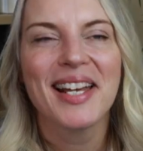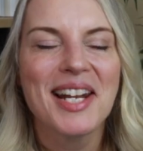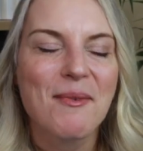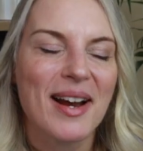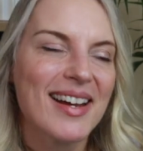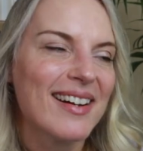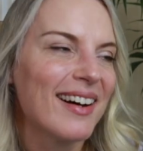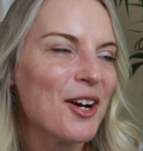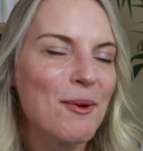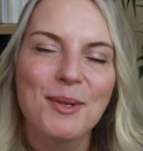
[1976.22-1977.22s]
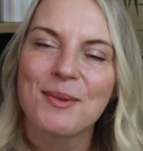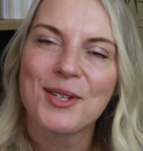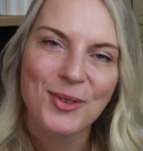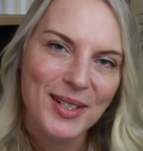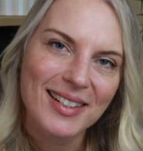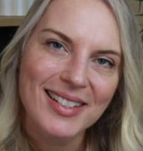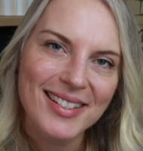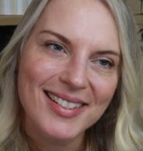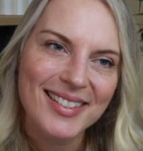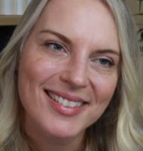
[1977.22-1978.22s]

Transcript: Anyway, I hope you enjoyed this.